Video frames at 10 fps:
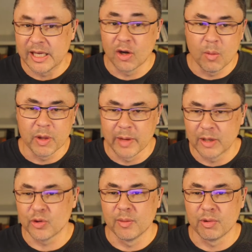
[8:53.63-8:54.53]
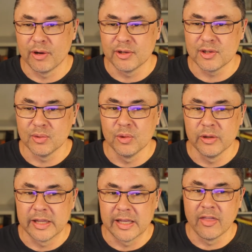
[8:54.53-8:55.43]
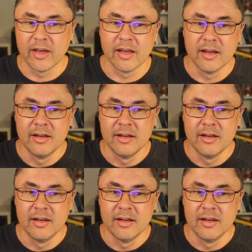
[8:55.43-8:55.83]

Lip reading: a complementary approach to all the other